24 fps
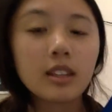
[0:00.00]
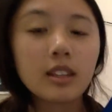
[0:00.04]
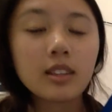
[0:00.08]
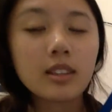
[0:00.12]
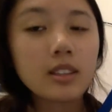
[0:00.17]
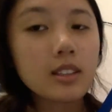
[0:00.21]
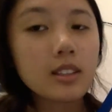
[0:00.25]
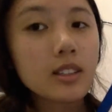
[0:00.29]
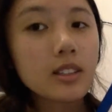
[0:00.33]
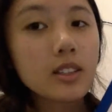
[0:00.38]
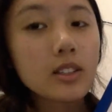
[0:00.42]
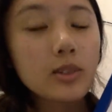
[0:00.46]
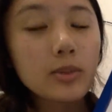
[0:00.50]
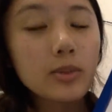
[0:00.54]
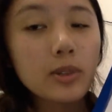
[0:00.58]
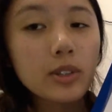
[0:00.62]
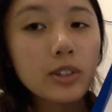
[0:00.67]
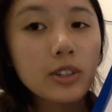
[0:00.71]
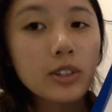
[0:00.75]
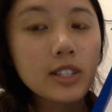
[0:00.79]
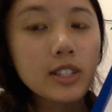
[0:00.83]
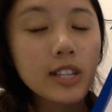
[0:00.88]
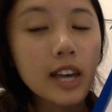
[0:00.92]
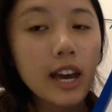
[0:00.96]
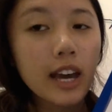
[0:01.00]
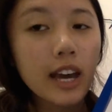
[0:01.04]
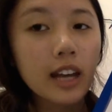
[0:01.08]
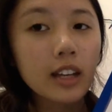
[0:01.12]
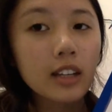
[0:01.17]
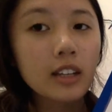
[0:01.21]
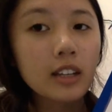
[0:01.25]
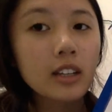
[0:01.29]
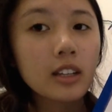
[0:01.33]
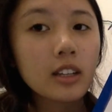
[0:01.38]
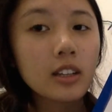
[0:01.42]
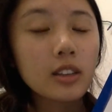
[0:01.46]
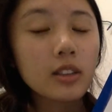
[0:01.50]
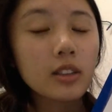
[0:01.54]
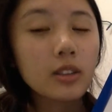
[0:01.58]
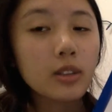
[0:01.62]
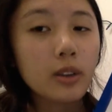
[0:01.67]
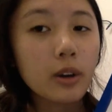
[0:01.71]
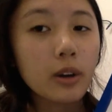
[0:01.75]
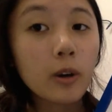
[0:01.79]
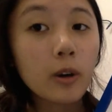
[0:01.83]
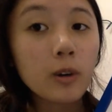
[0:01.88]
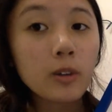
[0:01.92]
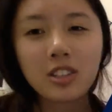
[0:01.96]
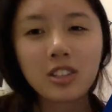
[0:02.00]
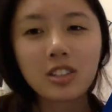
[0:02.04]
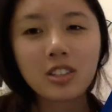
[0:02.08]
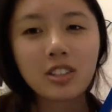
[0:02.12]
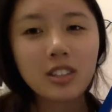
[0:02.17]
This is when your Taq knows it